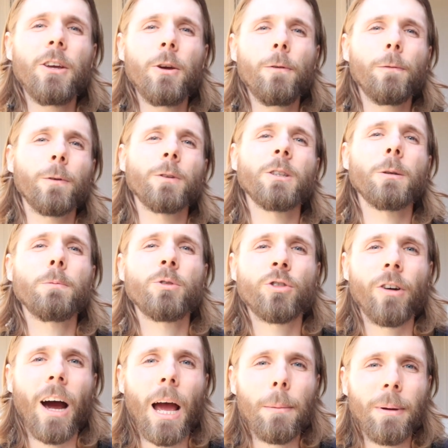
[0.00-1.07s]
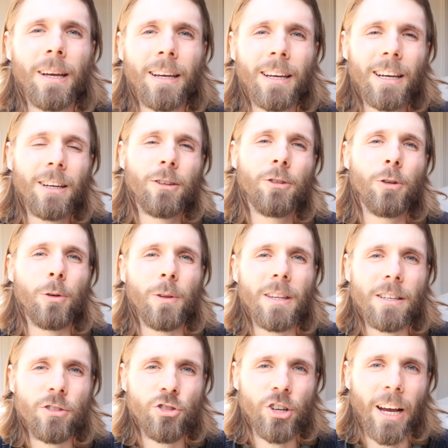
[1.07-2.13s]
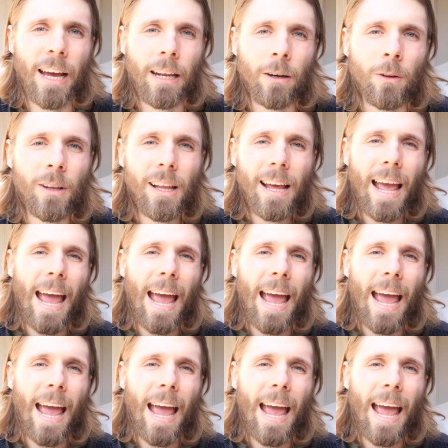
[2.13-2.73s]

you for subscribing to this channel.